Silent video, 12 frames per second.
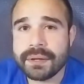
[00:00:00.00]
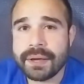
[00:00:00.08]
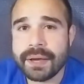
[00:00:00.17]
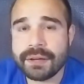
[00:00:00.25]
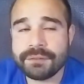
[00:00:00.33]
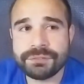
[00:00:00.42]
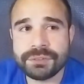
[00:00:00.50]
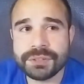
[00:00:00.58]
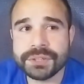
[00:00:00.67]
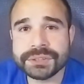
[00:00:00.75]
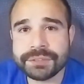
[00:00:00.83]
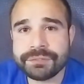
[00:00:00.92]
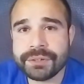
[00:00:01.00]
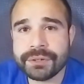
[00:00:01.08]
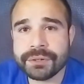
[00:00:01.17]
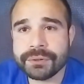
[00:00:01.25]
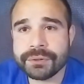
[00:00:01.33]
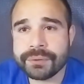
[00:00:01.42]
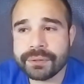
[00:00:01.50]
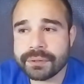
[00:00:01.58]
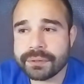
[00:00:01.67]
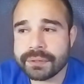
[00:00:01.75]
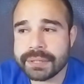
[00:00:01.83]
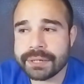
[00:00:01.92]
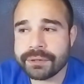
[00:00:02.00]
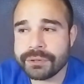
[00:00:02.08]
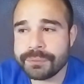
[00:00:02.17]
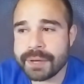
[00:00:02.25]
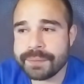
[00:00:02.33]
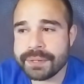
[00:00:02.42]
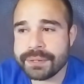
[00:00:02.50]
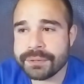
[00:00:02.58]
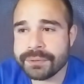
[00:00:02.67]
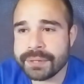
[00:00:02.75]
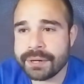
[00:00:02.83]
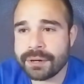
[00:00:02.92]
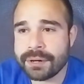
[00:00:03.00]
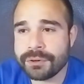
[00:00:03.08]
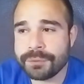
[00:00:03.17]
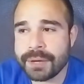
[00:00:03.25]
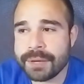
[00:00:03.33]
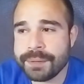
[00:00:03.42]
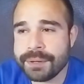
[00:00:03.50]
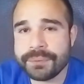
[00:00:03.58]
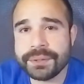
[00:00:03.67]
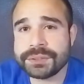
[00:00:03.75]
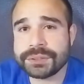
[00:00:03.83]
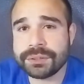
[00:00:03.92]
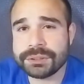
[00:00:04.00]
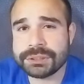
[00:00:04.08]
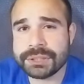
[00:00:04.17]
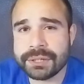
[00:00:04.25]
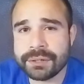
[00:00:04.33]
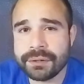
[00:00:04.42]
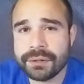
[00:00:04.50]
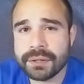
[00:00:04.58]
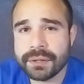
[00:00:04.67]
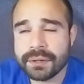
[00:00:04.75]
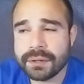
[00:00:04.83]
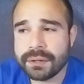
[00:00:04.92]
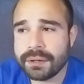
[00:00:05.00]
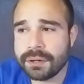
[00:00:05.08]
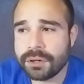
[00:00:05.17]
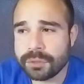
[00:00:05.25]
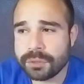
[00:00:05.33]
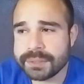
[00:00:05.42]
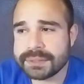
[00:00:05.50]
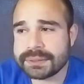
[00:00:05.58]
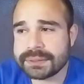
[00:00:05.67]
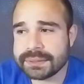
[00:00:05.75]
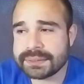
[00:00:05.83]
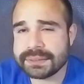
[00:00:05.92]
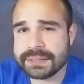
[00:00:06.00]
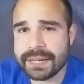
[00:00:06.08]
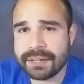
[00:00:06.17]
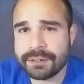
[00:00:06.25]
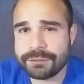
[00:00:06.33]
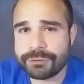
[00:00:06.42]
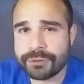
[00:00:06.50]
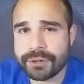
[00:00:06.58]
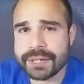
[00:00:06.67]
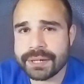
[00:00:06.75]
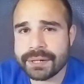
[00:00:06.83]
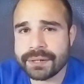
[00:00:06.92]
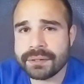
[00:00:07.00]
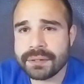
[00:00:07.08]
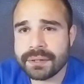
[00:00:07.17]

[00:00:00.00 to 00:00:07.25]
And for those of you, you know, who may be new here, who may be researching uh, homelessness in California